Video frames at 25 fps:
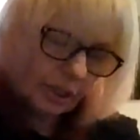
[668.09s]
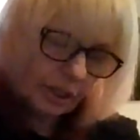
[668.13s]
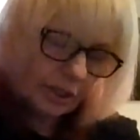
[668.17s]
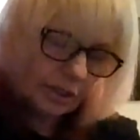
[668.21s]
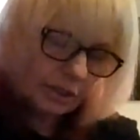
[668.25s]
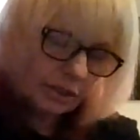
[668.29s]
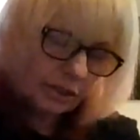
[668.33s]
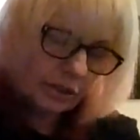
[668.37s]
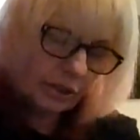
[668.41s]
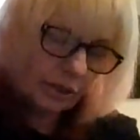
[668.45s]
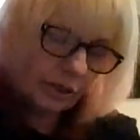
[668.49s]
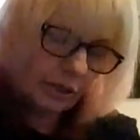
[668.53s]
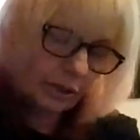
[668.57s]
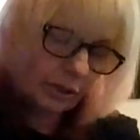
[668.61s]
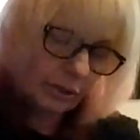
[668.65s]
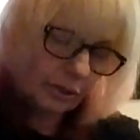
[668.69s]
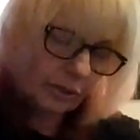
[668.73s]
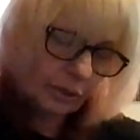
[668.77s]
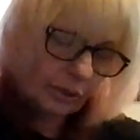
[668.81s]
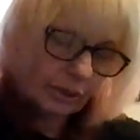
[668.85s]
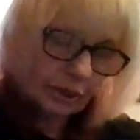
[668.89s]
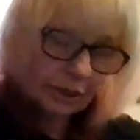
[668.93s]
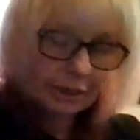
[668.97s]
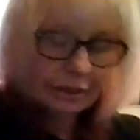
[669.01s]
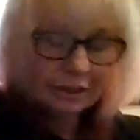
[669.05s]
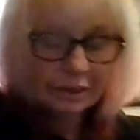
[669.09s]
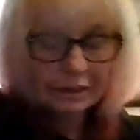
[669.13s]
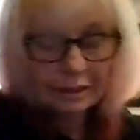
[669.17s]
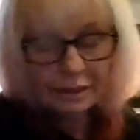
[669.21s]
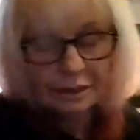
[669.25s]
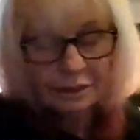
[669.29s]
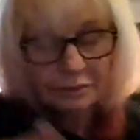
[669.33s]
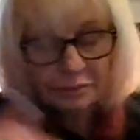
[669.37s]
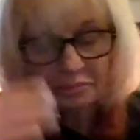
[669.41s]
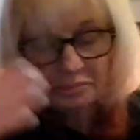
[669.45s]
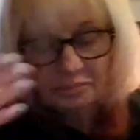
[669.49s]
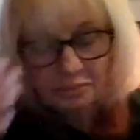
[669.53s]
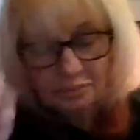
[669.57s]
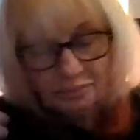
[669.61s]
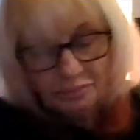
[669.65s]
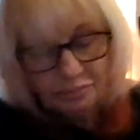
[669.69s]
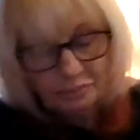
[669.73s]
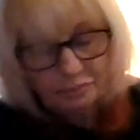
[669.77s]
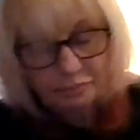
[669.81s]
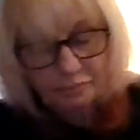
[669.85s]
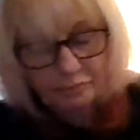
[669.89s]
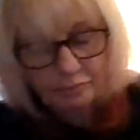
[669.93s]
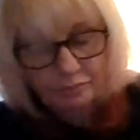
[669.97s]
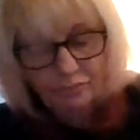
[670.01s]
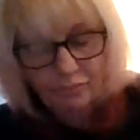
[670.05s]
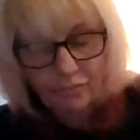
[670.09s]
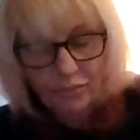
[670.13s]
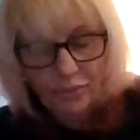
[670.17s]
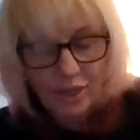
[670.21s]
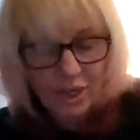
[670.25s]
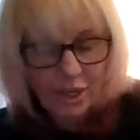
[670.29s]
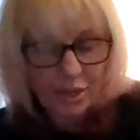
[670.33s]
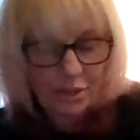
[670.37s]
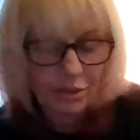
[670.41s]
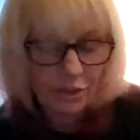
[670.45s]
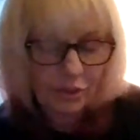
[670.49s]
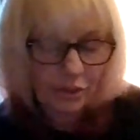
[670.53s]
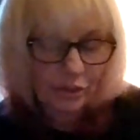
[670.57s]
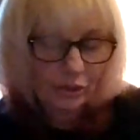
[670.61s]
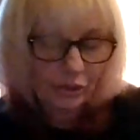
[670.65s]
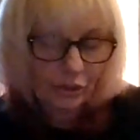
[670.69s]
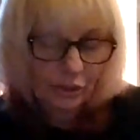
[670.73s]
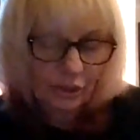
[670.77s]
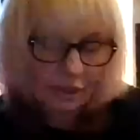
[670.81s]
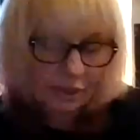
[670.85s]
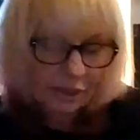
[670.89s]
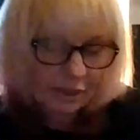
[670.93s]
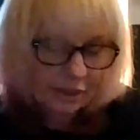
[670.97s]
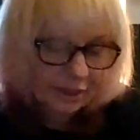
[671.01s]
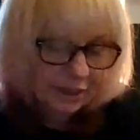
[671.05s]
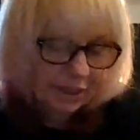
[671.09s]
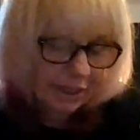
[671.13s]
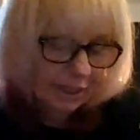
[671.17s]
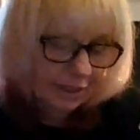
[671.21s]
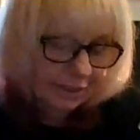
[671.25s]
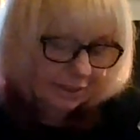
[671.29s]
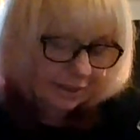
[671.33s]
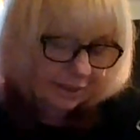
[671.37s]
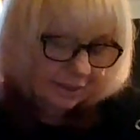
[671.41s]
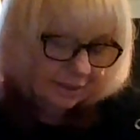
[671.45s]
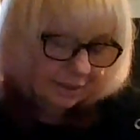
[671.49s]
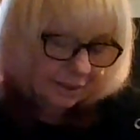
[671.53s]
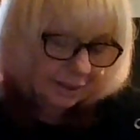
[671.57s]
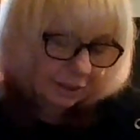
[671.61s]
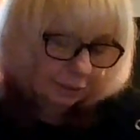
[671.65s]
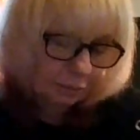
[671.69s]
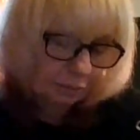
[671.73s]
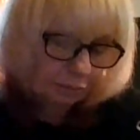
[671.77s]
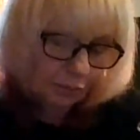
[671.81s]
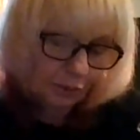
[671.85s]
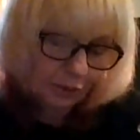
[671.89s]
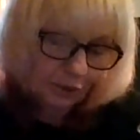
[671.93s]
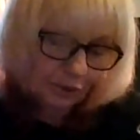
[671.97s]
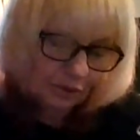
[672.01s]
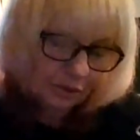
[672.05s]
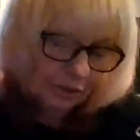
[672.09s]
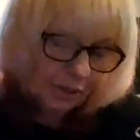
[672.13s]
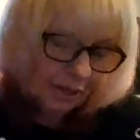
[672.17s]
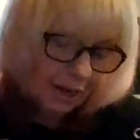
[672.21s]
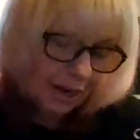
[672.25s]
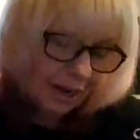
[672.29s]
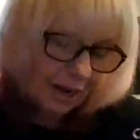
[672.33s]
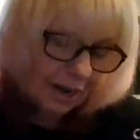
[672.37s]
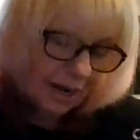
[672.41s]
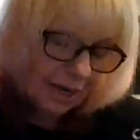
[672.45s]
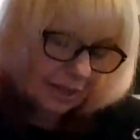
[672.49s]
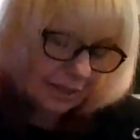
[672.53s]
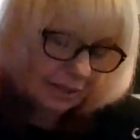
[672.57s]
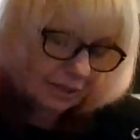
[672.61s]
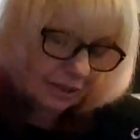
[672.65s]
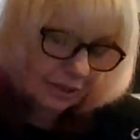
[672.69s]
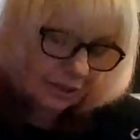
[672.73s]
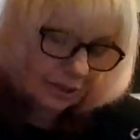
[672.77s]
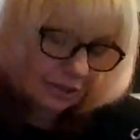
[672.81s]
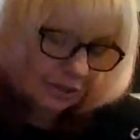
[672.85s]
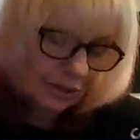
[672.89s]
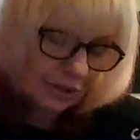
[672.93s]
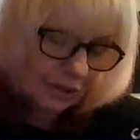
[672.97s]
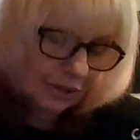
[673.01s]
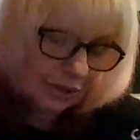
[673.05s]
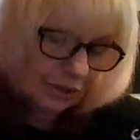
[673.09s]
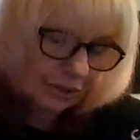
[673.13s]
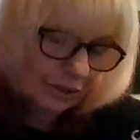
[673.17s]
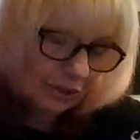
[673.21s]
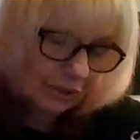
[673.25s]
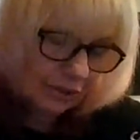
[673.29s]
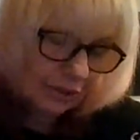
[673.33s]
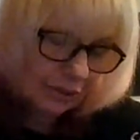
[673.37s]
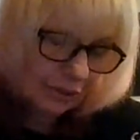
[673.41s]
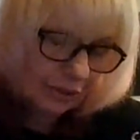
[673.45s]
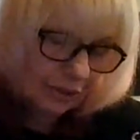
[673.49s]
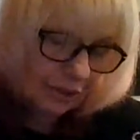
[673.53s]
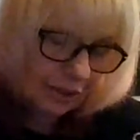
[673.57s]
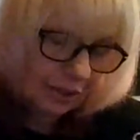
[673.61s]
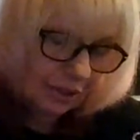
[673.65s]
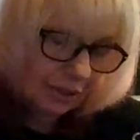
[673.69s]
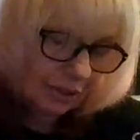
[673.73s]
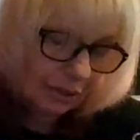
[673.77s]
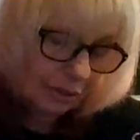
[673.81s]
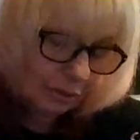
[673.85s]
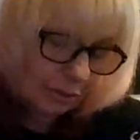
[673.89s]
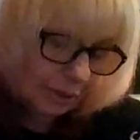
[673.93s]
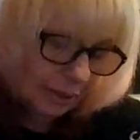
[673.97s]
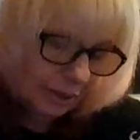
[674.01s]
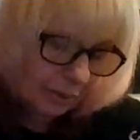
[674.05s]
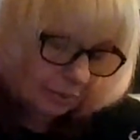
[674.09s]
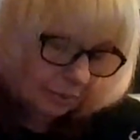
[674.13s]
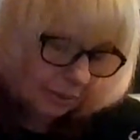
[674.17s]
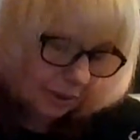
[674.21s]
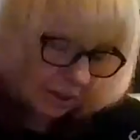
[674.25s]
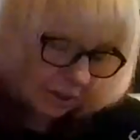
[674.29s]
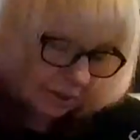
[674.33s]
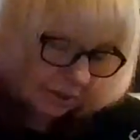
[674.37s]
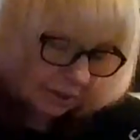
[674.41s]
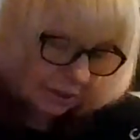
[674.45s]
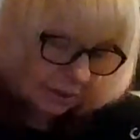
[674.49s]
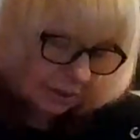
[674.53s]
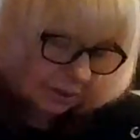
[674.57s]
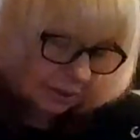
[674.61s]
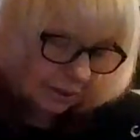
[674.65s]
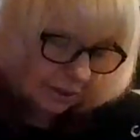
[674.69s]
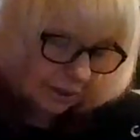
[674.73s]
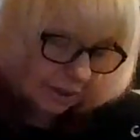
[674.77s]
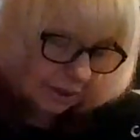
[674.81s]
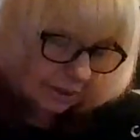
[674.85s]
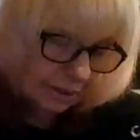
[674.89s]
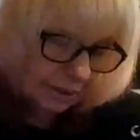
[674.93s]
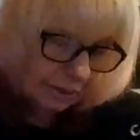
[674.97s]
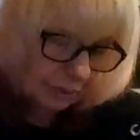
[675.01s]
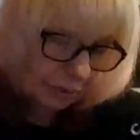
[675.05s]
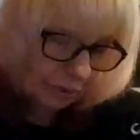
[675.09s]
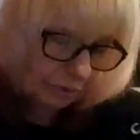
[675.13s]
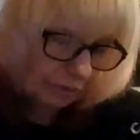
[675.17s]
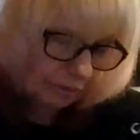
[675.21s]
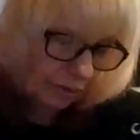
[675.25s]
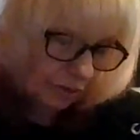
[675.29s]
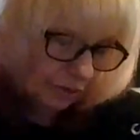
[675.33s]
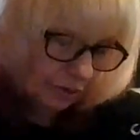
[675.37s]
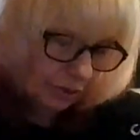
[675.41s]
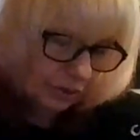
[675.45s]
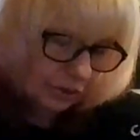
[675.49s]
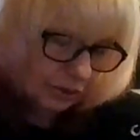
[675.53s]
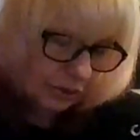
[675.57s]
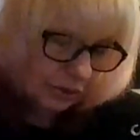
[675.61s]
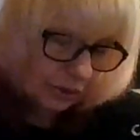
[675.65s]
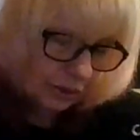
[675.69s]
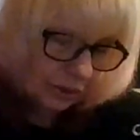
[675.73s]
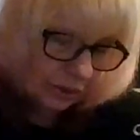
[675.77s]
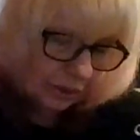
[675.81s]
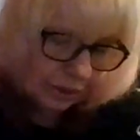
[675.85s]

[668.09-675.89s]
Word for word: So, either you're going to take this leap or you're not. You know, you're, you're... Oh, wait a minute. That's in reverse.